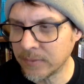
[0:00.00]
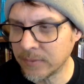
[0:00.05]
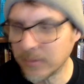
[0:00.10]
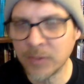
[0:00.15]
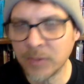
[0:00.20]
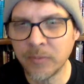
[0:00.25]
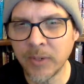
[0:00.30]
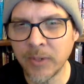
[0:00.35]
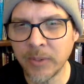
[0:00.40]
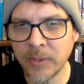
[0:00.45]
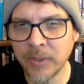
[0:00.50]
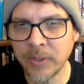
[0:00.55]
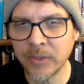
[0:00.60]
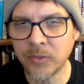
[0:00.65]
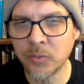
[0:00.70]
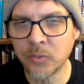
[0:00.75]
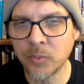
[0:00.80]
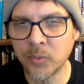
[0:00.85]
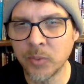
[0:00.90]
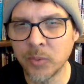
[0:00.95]
The various
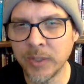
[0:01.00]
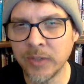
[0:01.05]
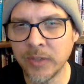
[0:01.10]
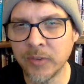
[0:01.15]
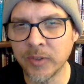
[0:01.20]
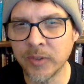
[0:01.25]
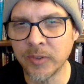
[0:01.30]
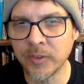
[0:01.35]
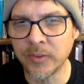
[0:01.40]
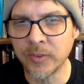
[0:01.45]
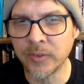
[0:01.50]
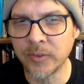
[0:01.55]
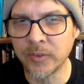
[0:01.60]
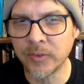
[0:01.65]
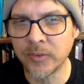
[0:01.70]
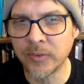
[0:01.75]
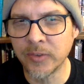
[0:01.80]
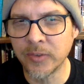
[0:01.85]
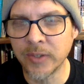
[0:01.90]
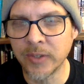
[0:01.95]

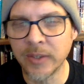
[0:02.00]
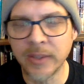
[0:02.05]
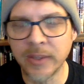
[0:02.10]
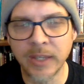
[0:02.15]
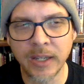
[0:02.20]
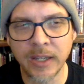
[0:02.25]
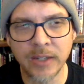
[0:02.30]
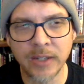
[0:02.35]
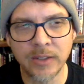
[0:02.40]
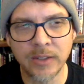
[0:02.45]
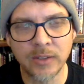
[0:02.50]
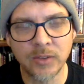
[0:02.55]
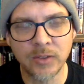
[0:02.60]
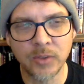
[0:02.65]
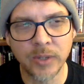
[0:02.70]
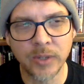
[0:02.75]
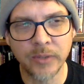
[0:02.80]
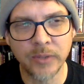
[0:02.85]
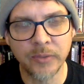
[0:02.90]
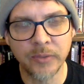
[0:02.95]
reasons that
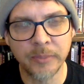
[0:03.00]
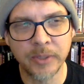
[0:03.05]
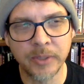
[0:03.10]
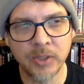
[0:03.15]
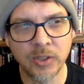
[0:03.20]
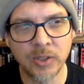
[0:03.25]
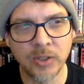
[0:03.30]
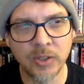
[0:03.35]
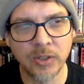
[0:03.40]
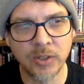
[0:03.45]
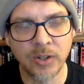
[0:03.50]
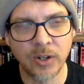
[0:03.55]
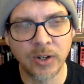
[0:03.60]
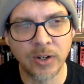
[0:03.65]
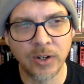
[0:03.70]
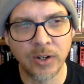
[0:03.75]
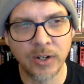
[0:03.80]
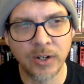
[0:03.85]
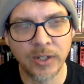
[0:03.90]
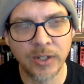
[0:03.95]
transmission
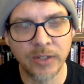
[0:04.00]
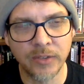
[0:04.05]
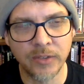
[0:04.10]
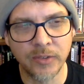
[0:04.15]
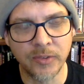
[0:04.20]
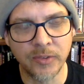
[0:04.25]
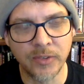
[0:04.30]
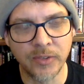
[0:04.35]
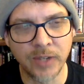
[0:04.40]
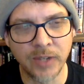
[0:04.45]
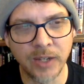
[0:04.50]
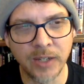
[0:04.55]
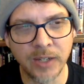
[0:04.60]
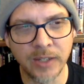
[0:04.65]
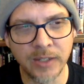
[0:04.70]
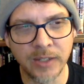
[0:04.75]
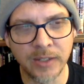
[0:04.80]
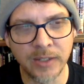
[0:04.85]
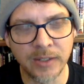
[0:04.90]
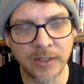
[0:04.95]
is
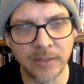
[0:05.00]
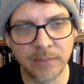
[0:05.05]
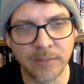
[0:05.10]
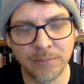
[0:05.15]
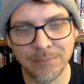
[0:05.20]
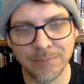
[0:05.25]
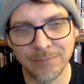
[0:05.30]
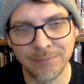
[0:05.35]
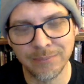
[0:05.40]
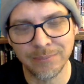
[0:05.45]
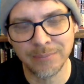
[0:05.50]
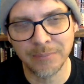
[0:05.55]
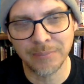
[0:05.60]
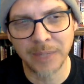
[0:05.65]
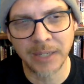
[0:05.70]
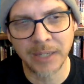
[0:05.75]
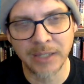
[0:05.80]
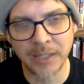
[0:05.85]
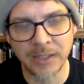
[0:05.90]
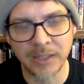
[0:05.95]
done
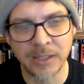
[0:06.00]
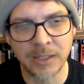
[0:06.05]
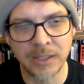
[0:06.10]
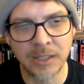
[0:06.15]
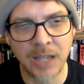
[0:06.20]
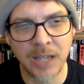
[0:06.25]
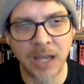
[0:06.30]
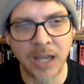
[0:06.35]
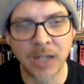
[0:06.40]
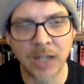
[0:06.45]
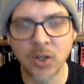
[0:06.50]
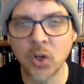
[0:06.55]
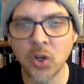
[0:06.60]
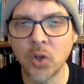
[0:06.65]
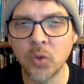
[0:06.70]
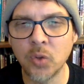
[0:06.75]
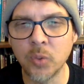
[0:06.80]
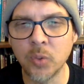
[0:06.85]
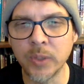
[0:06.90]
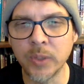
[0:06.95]
might not
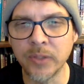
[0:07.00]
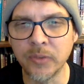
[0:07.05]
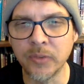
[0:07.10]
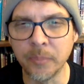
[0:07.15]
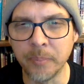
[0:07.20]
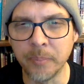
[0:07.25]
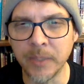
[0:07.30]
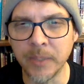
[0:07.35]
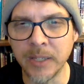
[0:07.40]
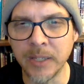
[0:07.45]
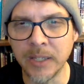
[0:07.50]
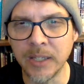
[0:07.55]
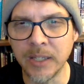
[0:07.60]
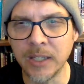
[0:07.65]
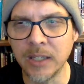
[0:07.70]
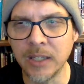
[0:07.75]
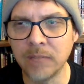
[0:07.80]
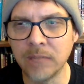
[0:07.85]
always be